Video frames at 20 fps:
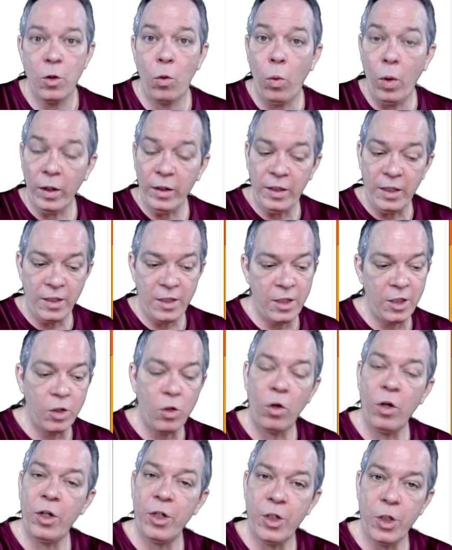what this is
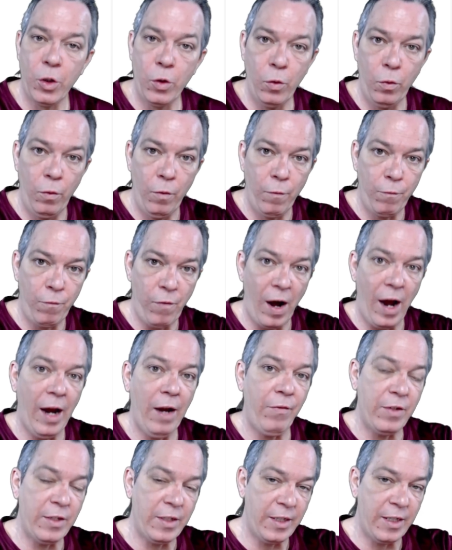going to do
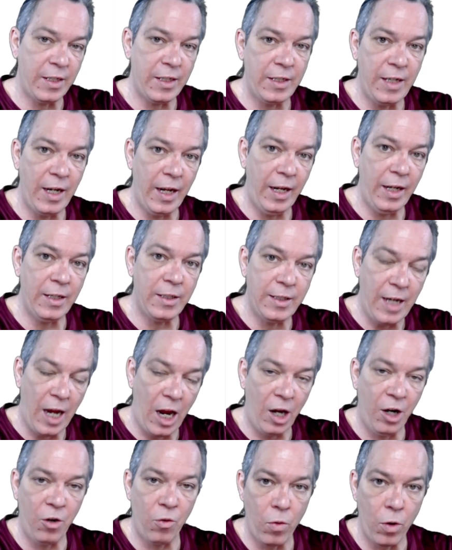5 and 6 days
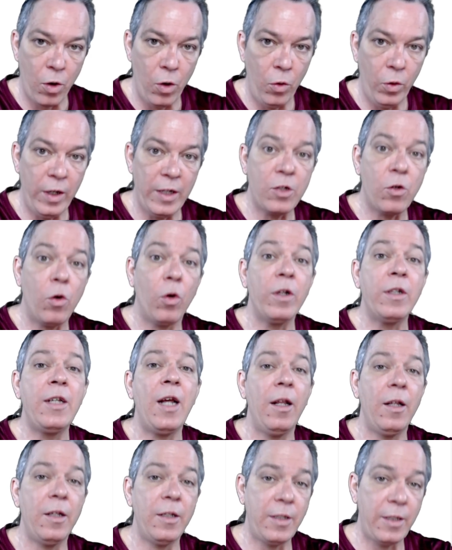down the road is going to
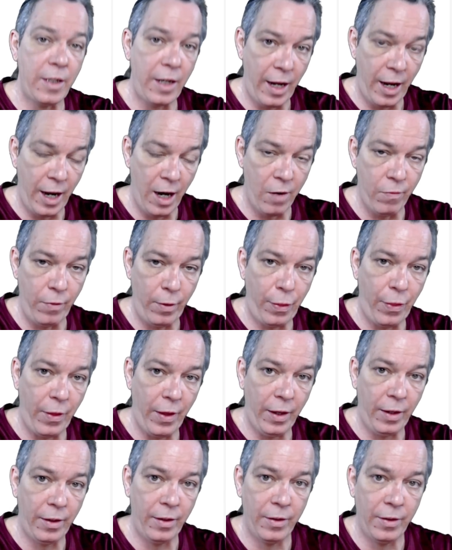tell us everything.